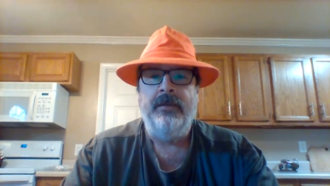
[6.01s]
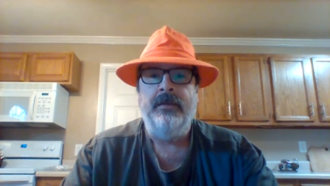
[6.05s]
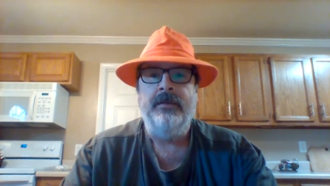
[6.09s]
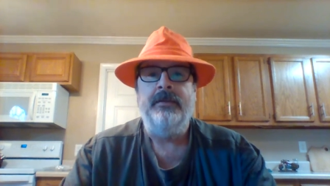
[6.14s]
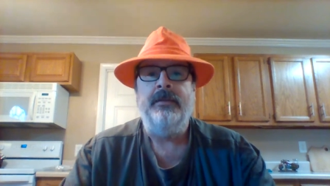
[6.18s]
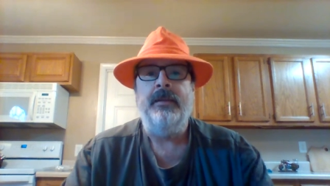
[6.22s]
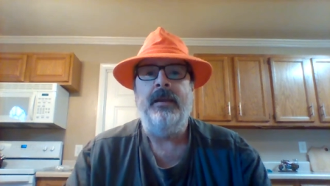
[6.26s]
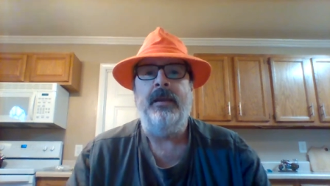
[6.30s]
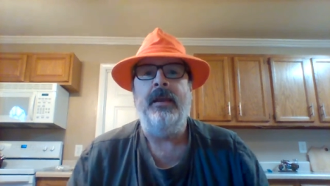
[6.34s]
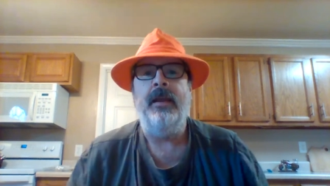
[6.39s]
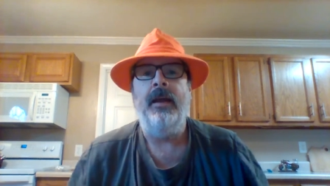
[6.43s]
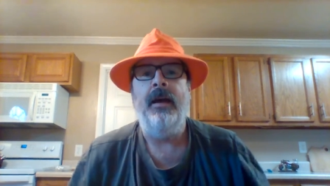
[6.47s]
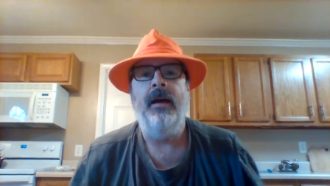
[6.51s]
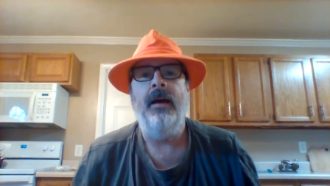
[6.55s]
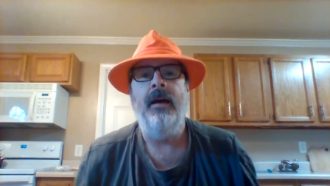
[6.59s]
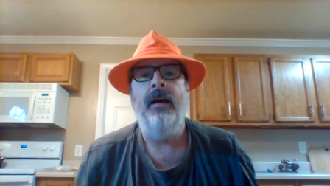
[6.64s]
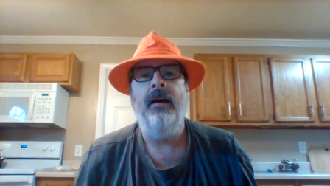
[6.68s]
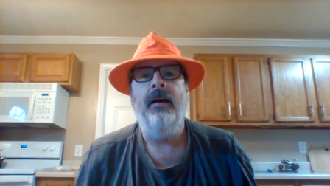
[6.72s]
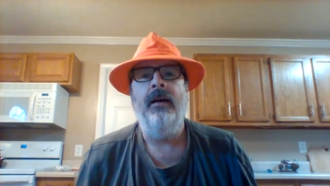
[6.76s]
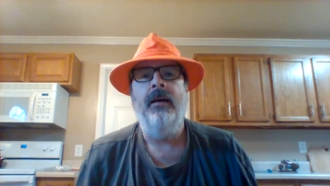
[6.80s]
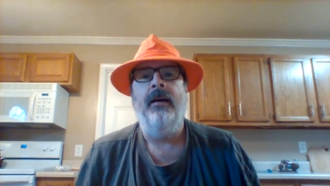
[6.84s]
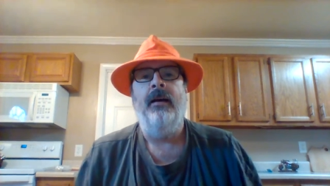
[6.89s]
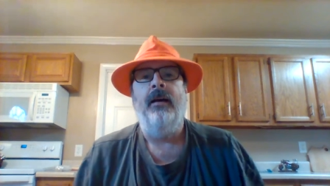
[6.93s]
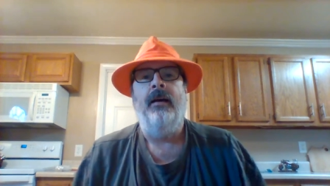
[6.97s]
Say,
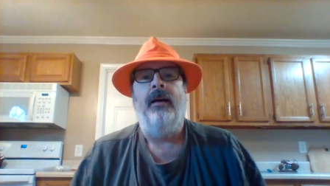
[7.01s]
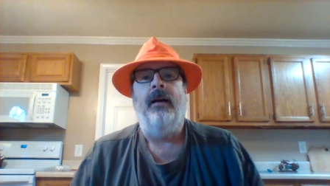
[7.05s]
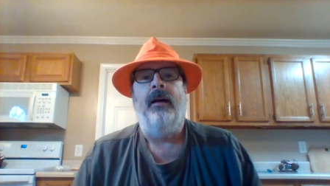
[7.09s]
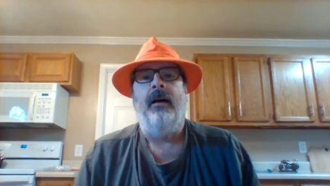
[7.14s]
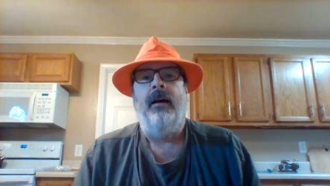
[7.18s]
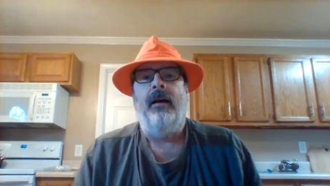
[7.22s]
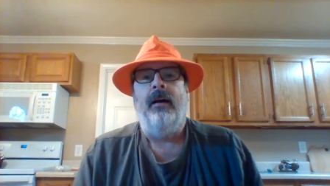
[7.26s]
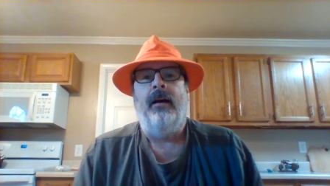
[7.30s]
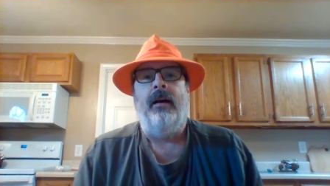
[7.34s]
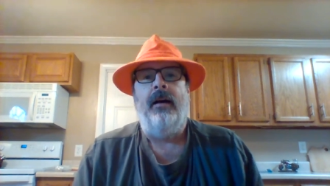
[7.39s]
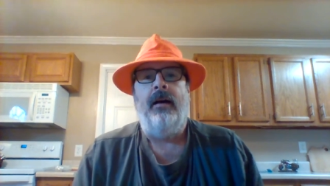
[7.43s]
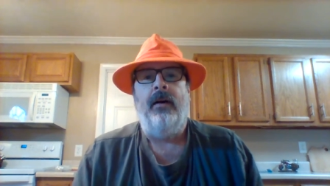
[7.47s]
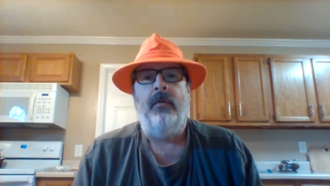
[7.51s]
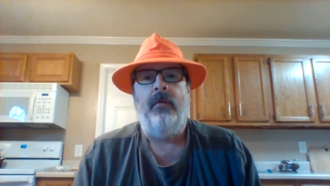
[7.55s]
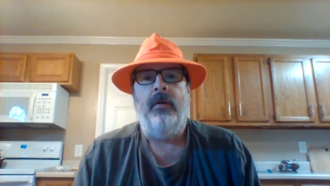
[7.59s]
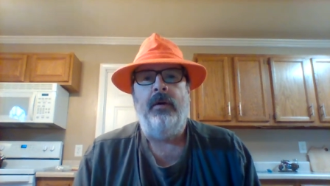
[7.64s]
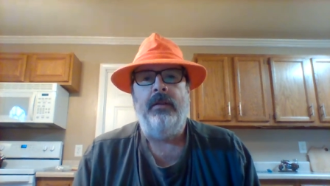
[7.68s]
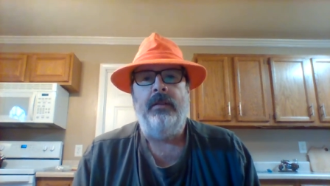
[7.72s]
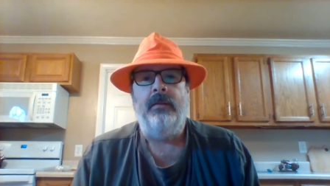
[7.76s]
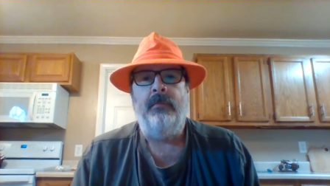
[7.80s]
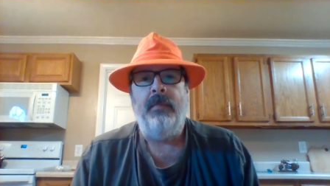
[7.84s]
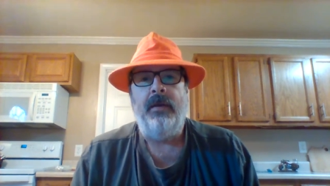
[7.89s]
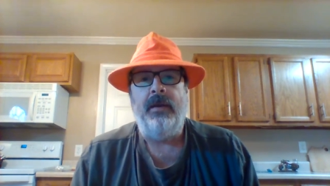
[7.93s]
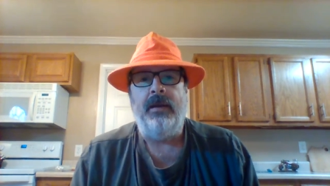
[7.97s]
I wanted
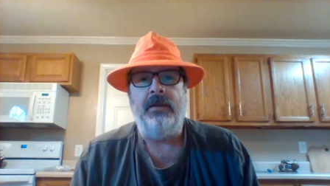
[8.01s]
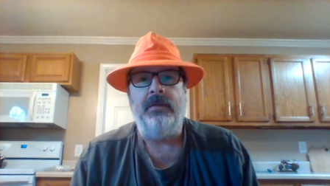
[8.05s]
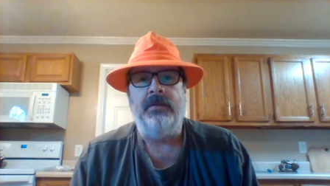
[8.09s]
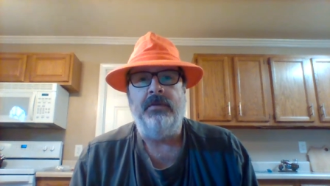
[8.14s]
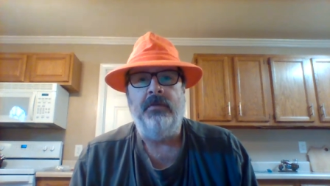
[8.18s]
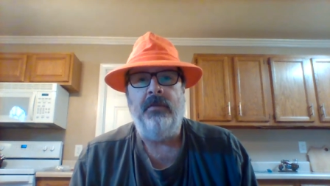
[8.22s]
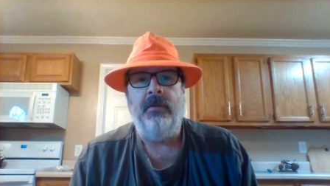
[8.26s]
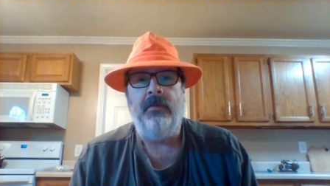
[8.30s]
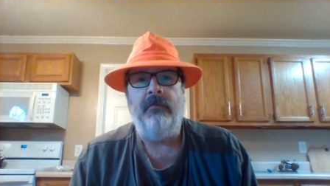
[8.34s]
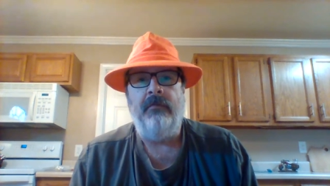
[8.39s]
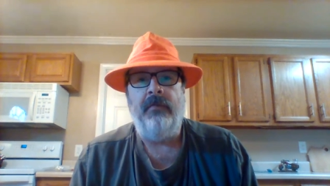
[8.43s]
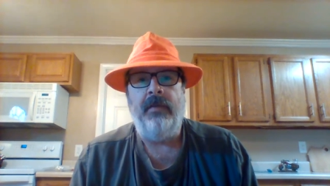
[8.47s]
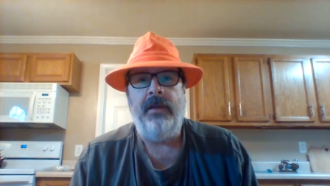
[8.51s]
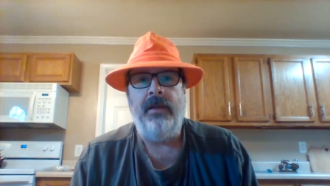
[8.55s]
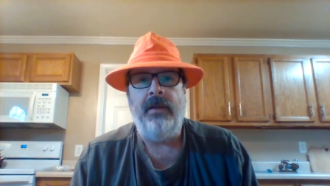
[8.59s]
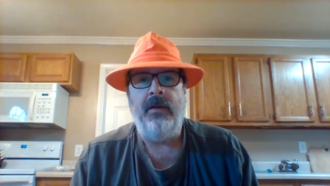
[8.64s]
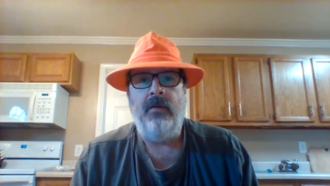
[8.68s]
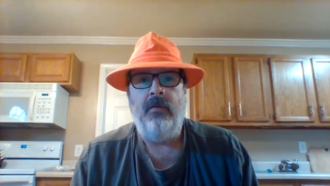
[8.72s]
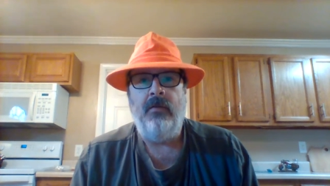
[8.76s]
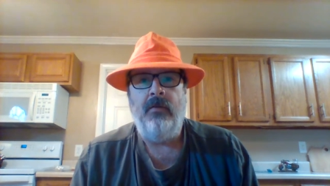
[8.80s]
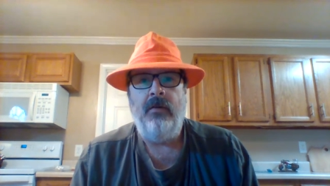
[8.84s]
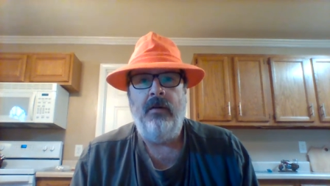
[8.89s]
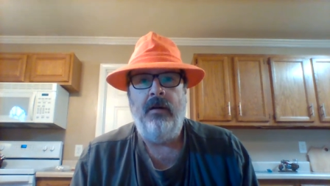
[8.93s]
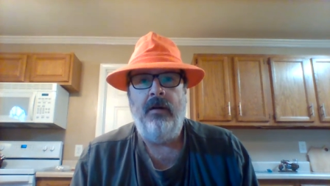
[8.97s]
to make a short
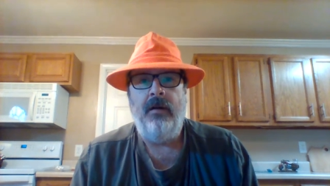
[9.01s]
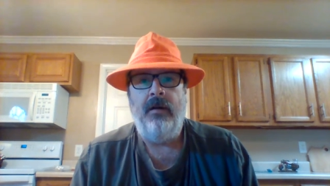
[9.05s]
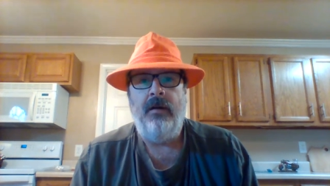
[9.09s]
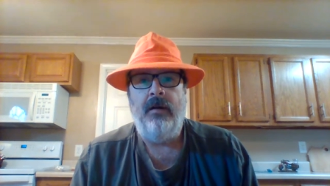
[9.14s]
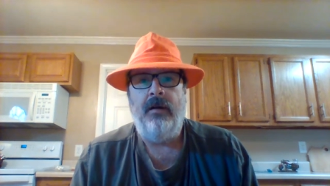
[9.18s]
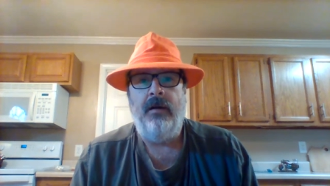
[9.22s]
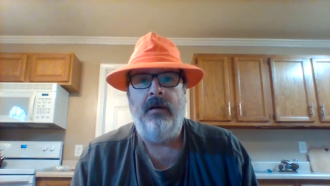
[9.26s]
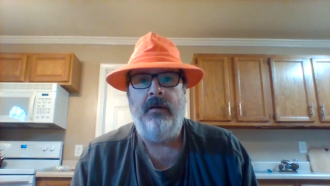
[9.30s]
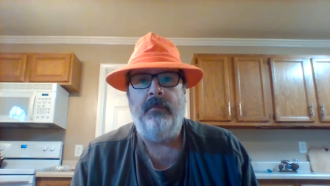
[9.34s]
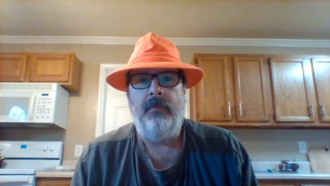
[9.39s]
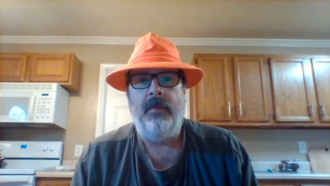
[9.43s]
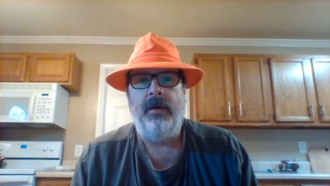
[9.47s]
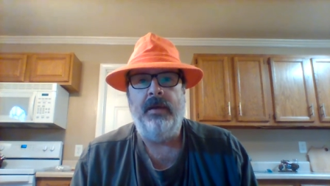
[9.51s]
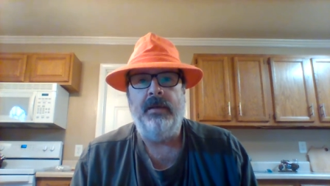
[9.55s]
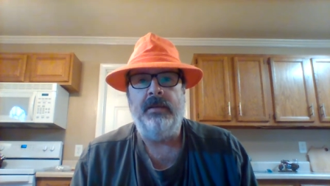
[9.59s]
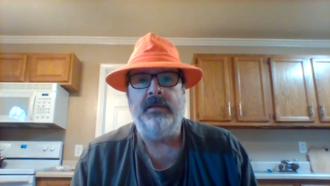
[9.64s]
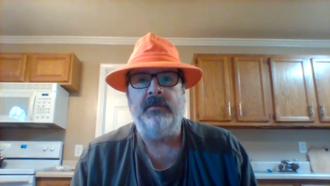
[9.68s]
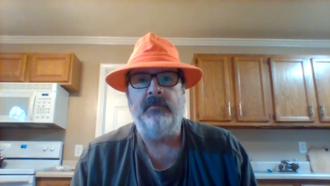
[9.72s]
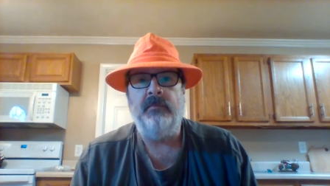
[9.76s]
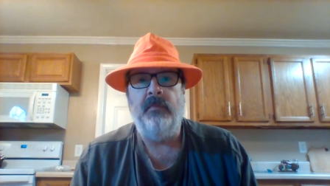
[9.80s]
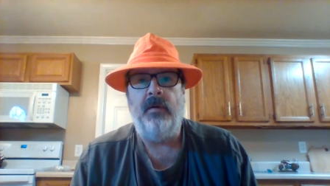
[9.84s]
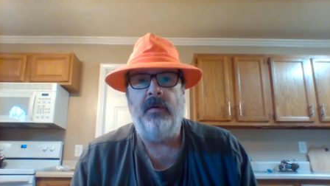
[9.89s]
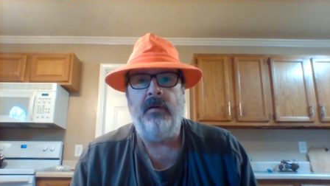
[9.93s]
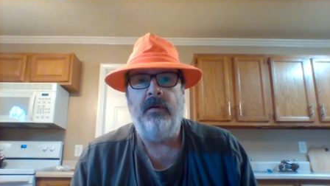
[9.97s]
video on my
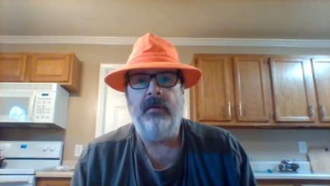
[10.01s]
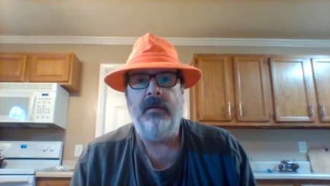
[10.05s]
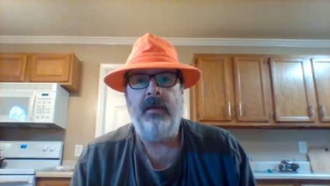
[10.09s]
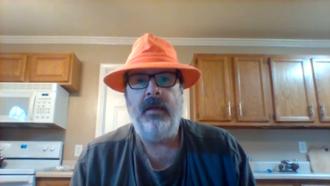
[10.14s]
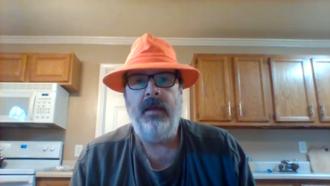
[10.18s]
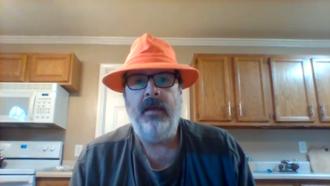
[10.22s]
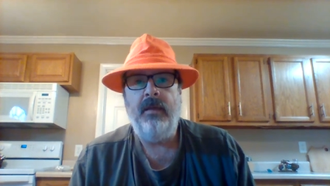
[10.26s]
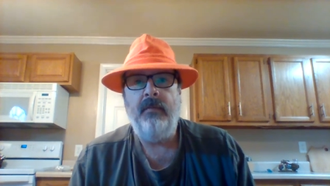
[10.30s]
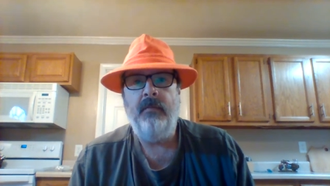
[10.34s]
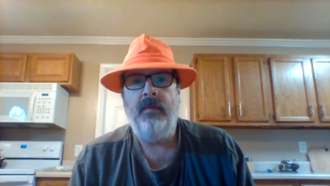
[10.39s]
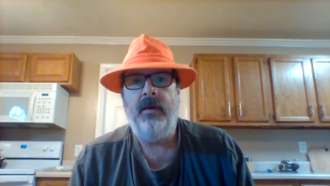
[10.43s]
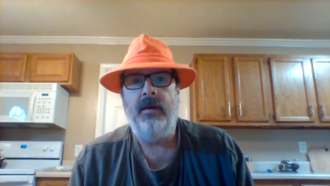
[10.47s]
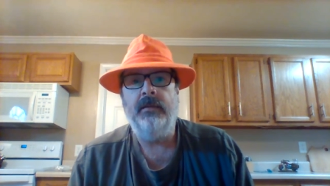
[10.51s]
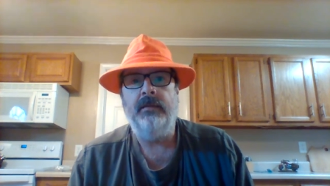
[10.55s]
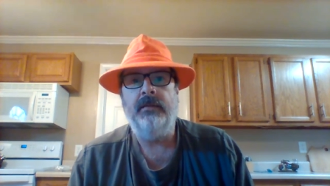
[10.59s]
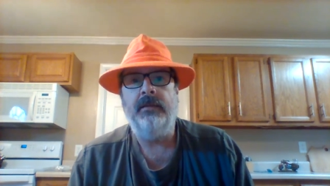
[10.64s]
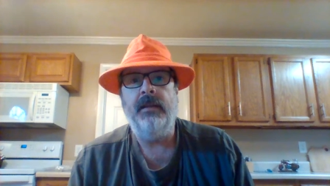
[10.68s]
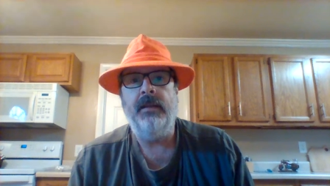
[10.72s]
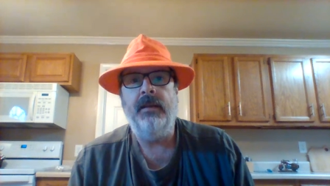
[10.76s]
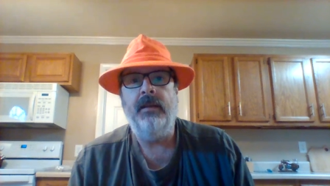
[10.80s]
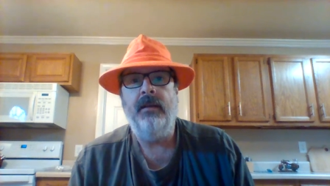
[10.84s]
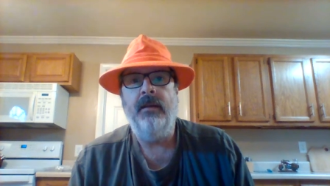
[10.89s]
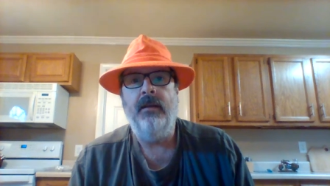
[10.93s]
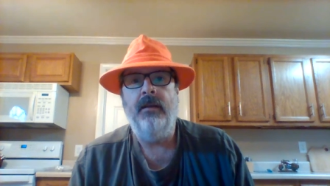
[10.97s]
small game
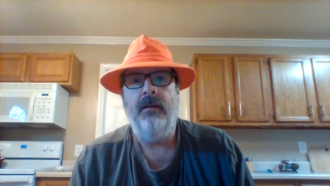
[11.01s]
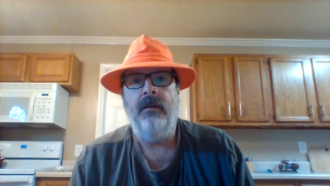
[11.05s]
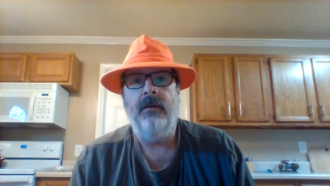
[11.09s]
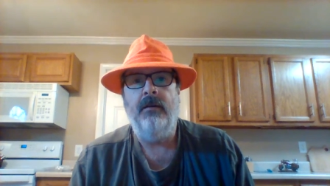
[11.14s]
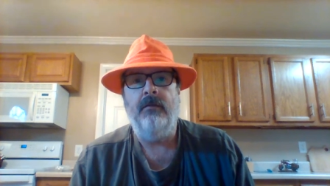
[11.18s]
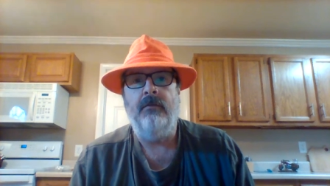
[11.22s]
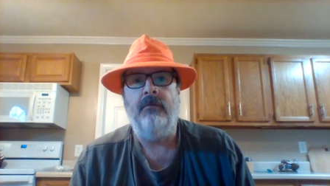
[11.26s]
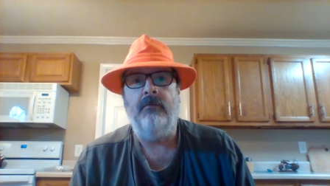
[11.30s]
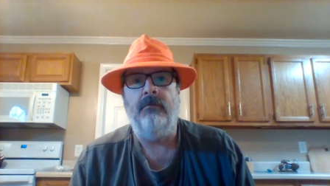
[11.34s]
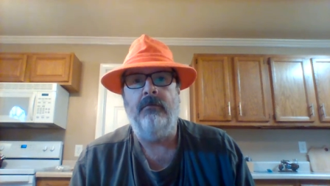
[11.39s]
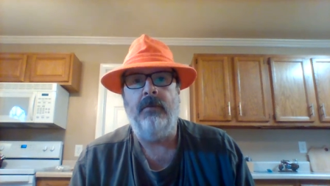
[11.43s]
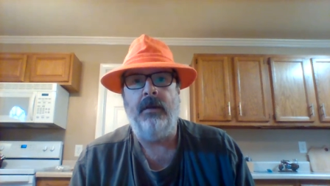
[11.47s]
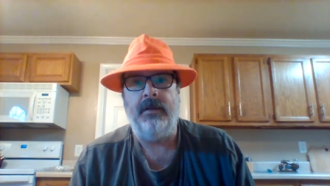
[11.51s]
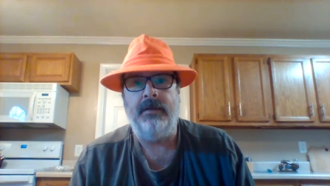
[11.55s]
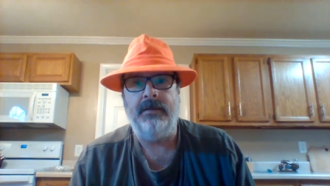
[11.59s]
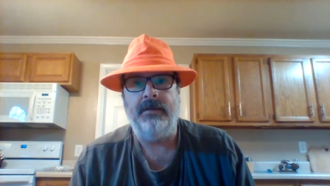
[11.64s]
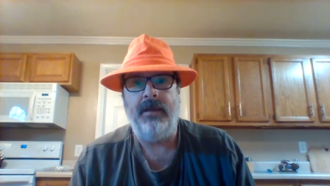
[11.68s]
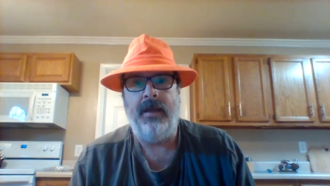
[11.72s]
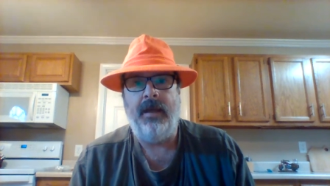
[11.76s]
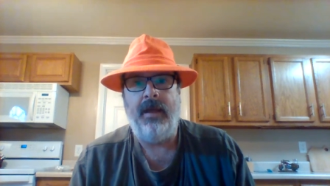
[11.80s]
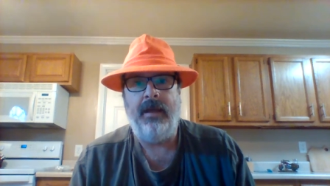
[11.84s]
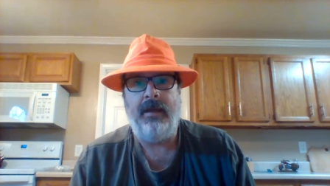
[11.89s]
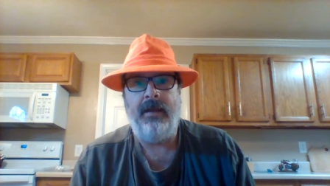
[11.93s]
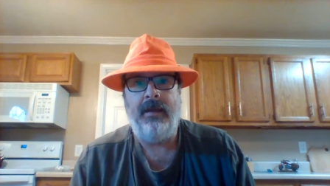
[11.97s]
hunting
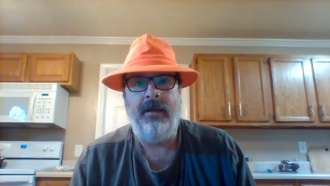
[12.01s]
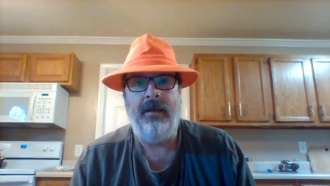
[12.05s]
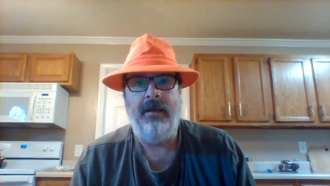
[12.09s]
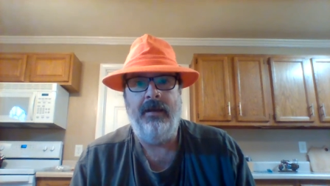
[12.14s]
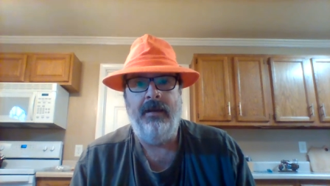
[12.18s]
rucksack